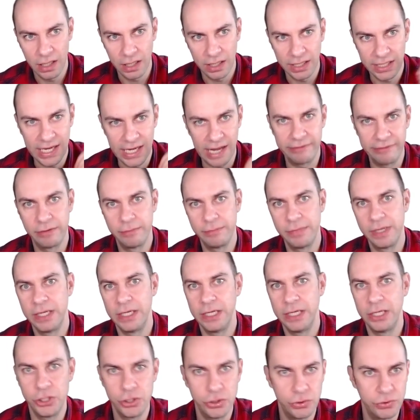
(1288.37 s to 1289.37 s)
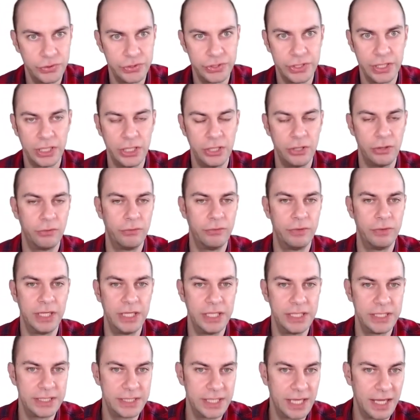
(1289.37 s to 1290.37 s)
government-issued
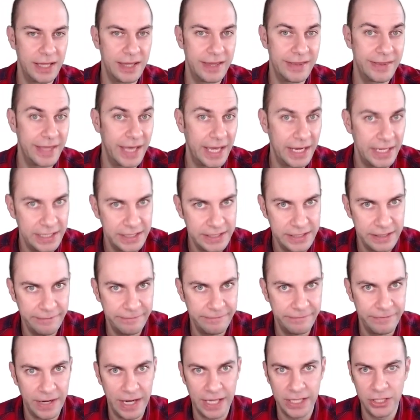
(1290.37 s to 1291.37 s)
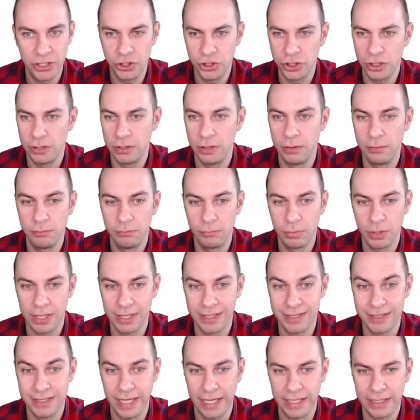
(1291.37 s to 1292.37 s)
securities that is inflation
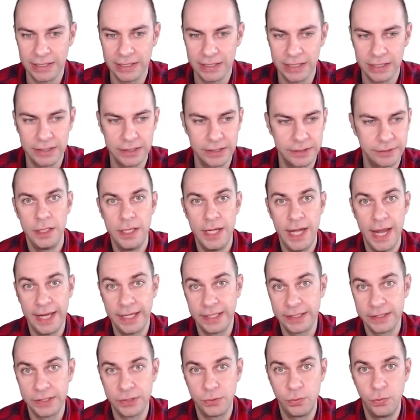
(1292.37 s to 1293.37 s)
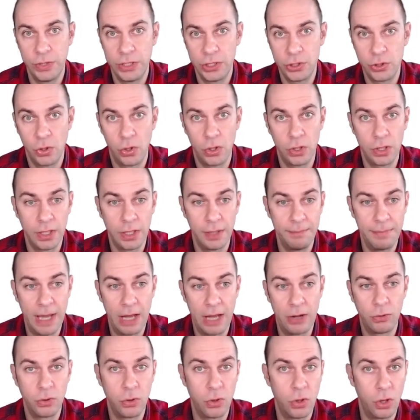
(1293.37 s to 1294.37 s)
protected. Next, we talk
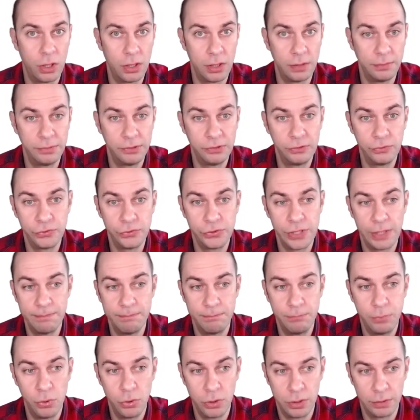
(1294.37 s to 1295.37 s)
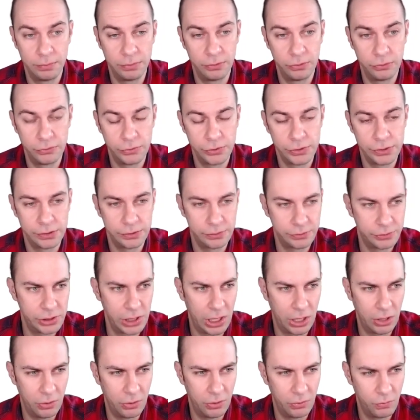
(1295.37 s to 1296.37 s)
about callables and putables.
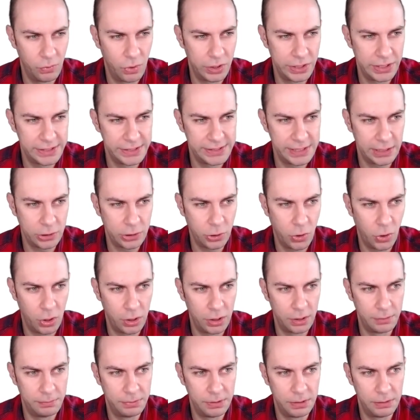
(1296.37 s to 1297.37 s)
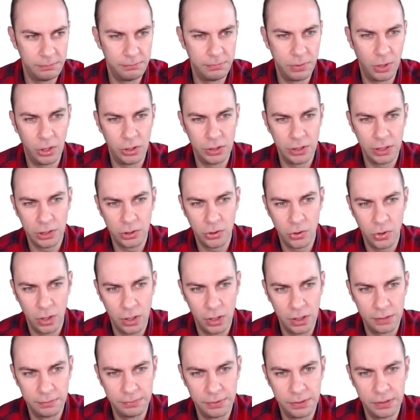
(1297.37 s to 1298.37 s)
So what is a callable bond? A
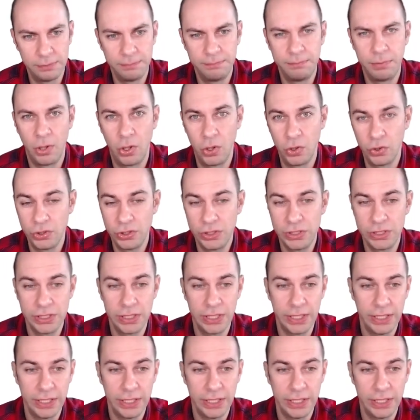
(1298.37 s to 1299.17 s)
callable bond,